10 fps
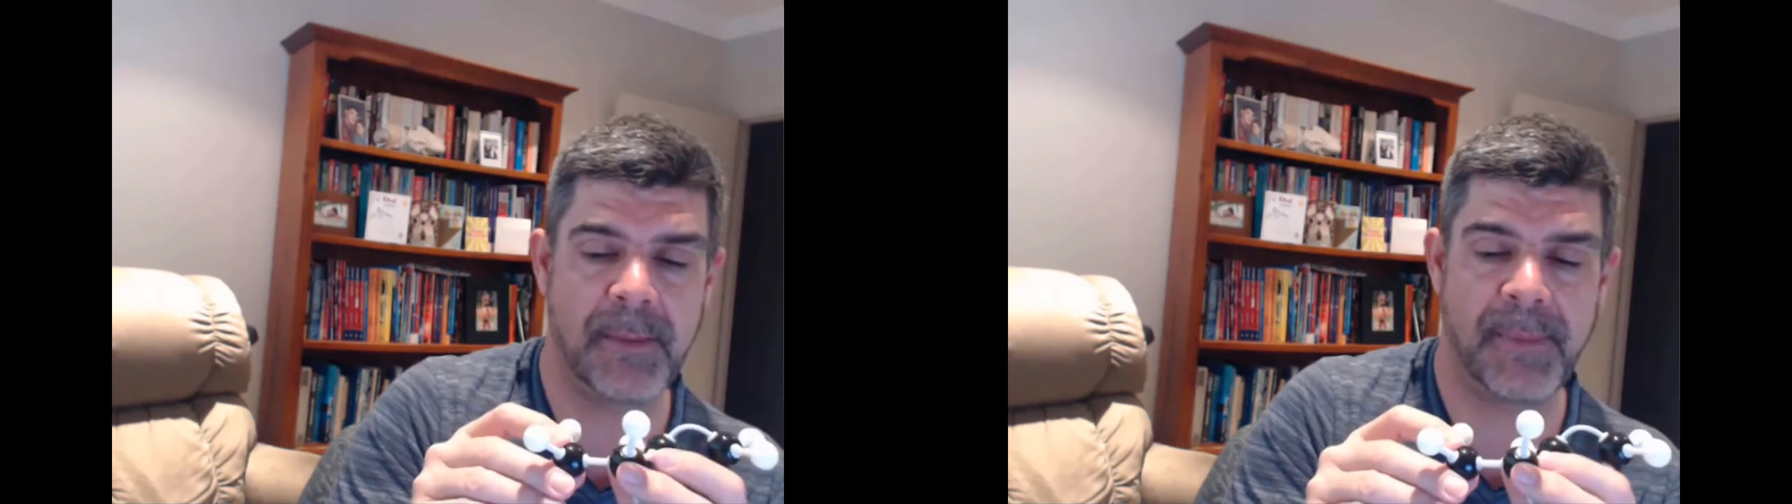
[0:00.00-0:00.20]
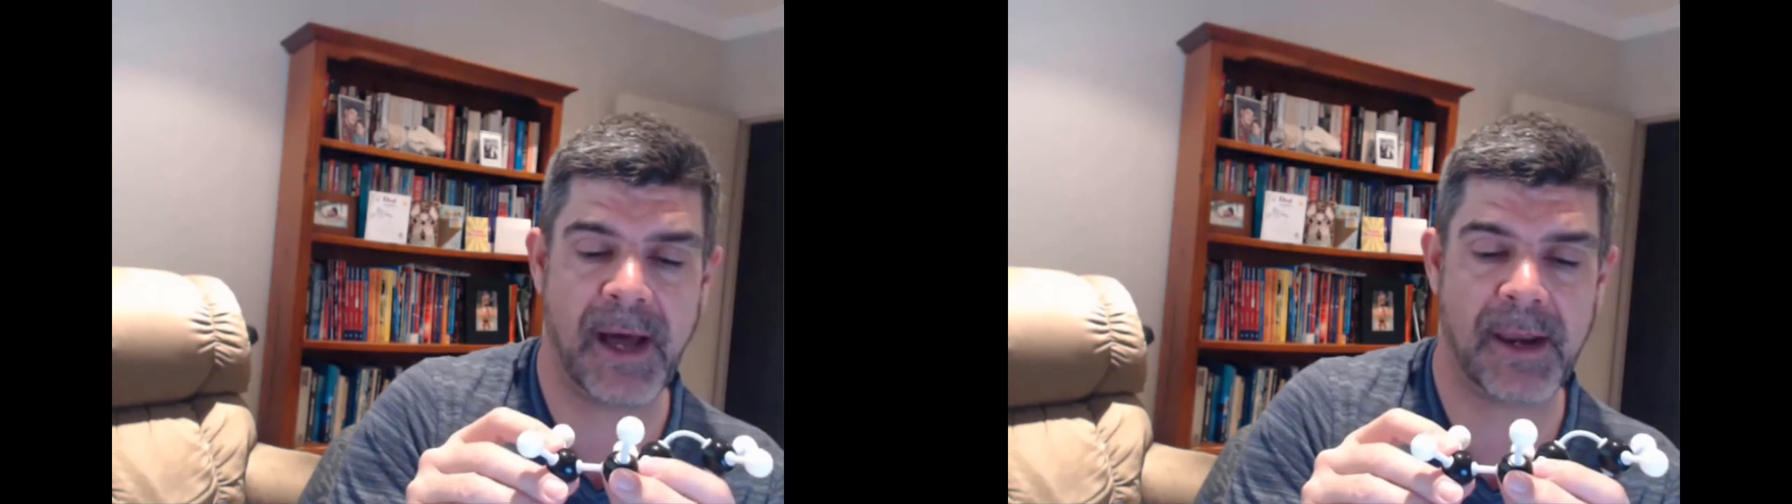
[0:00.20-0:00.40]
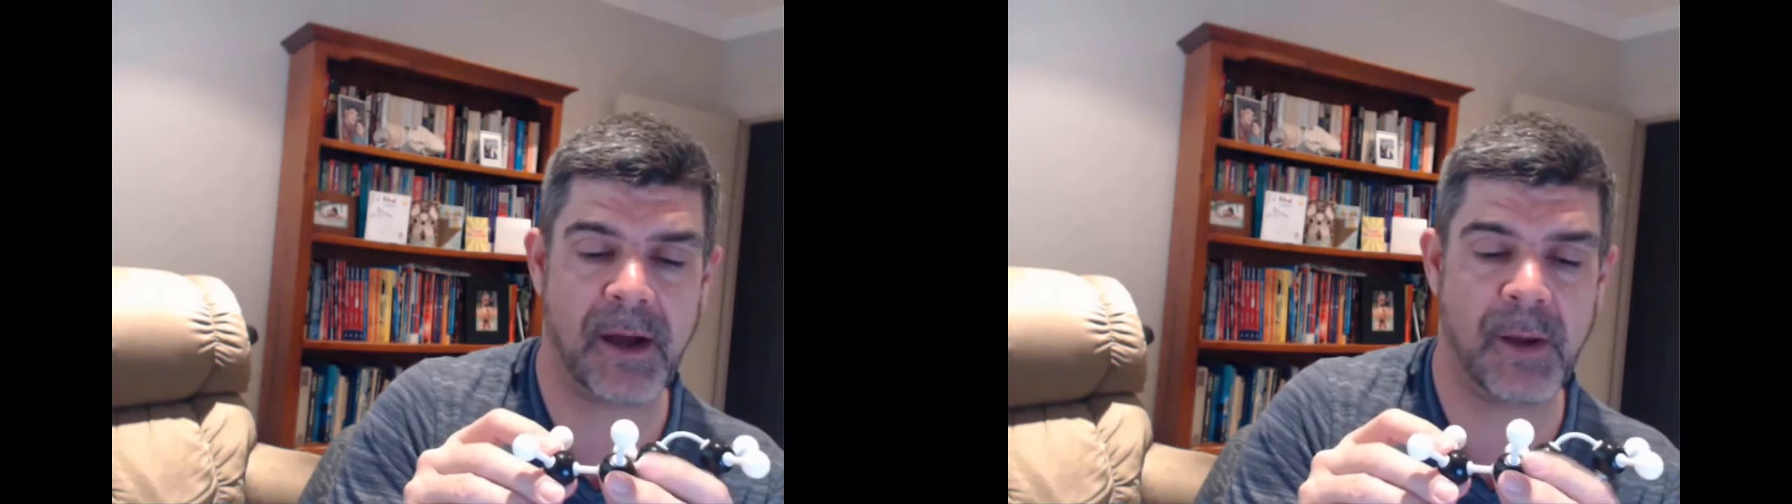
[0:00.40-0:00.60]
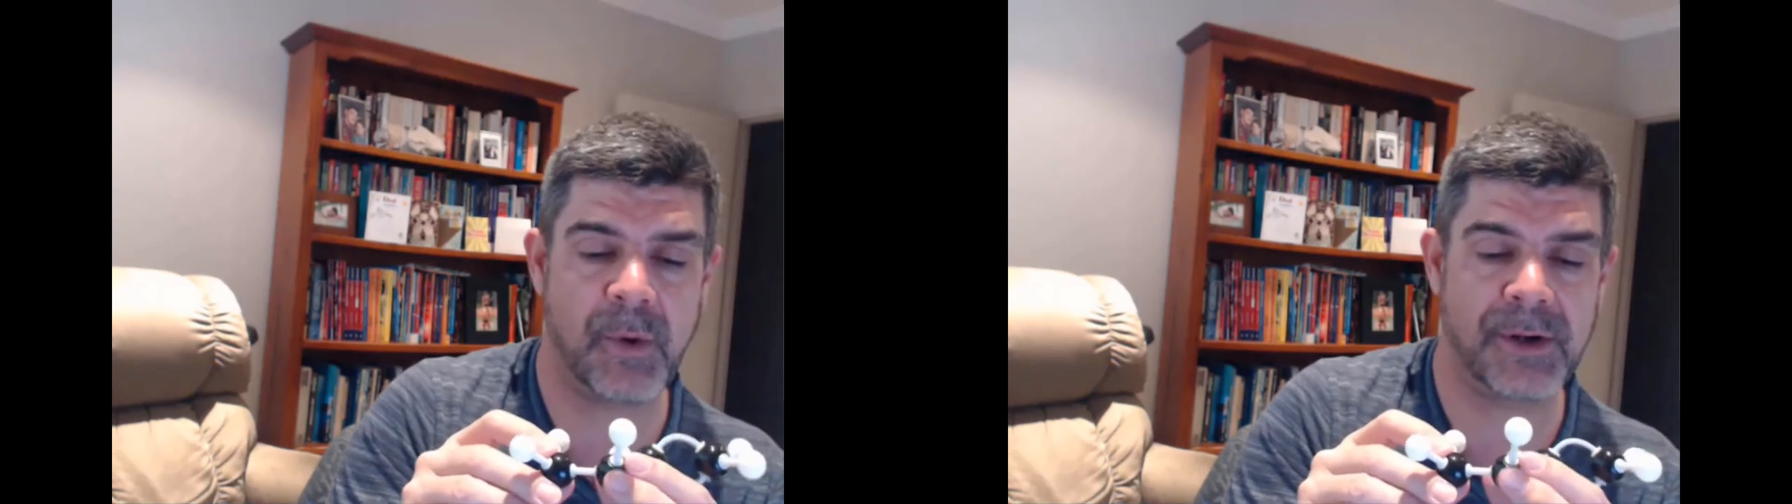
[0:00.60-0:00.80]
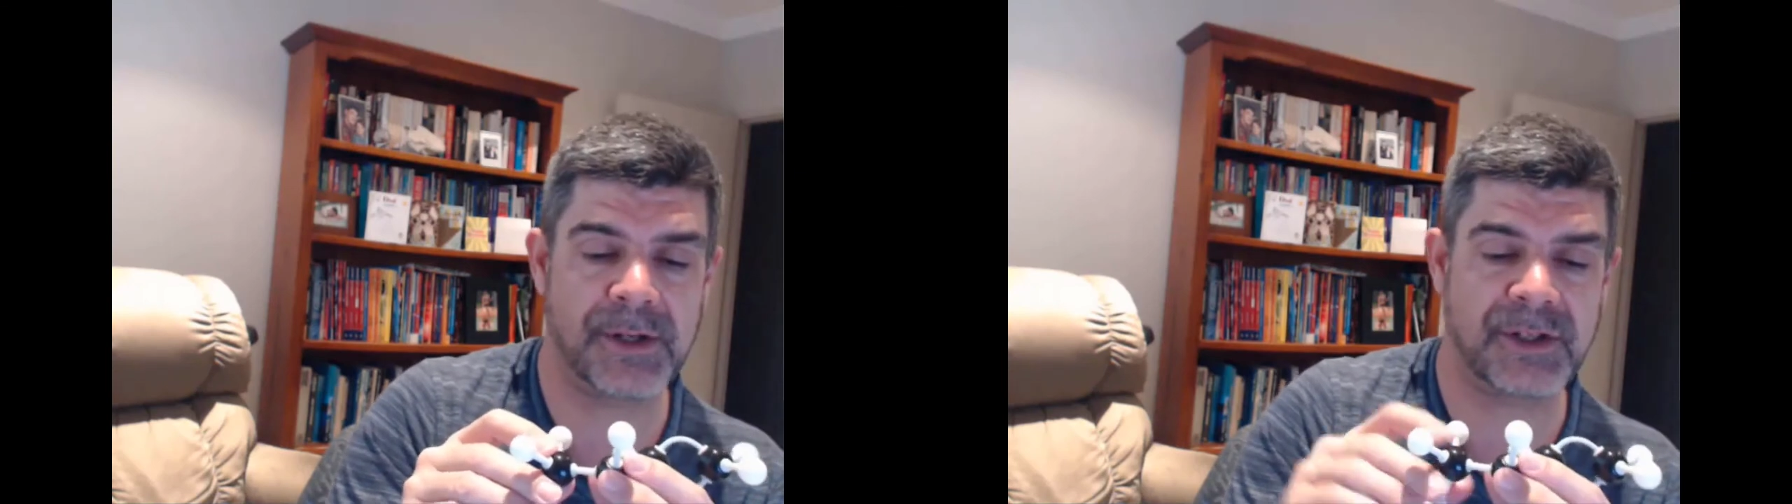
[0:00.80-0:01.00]
but I
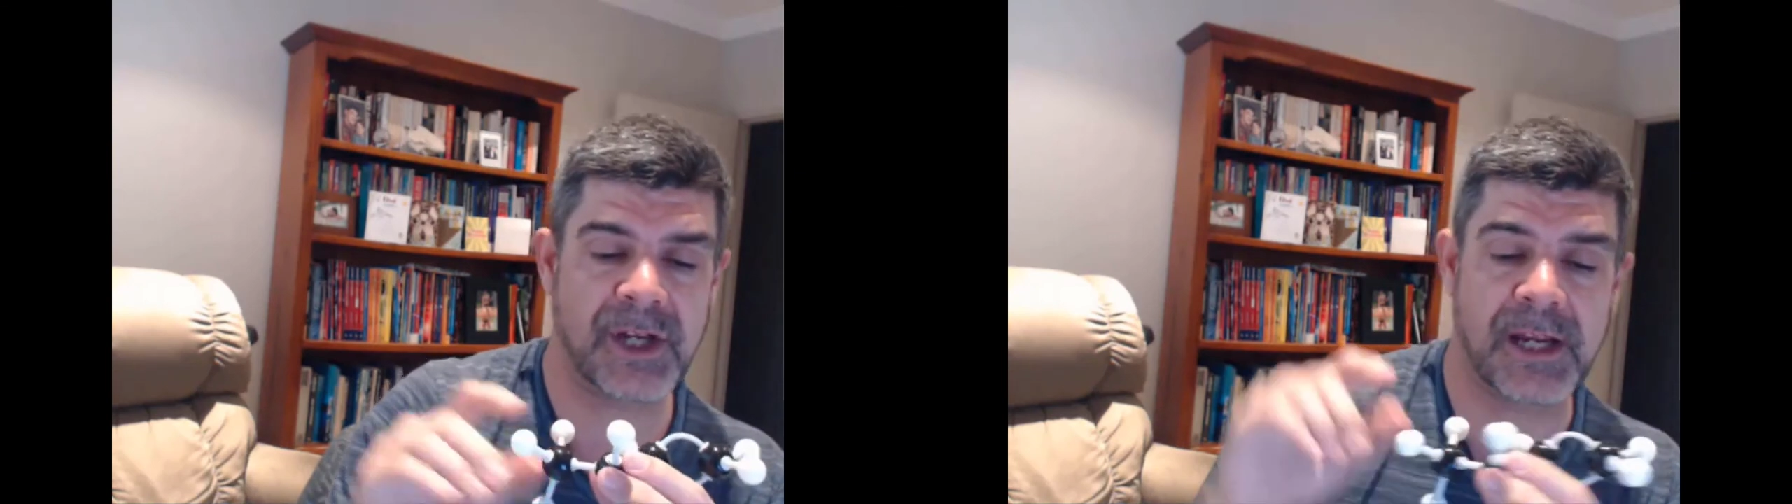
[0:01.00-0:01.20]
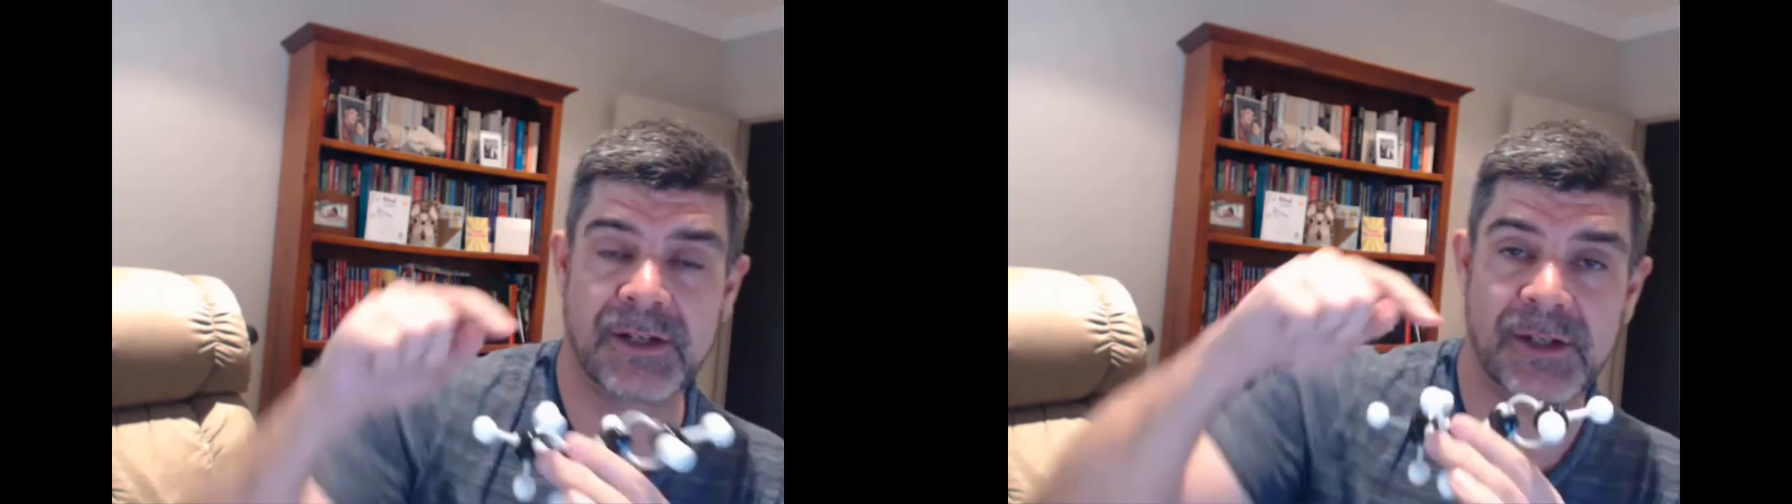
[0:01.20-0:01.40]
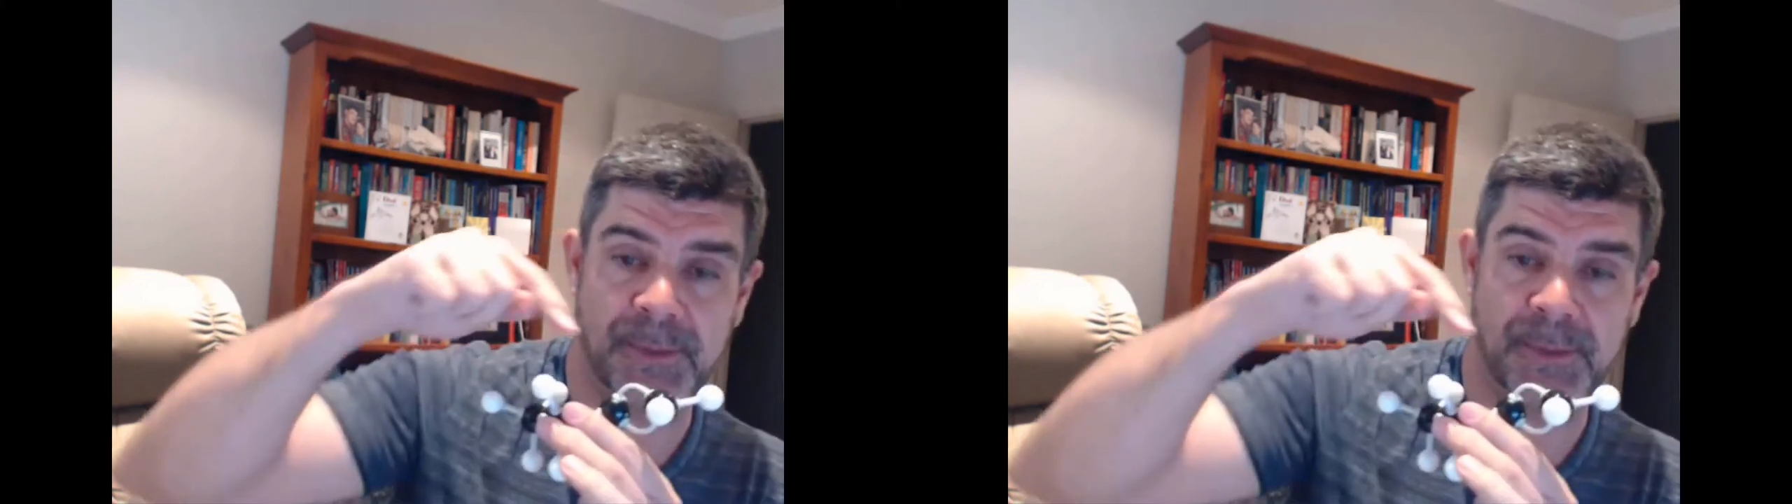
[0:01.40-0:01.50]
want to change the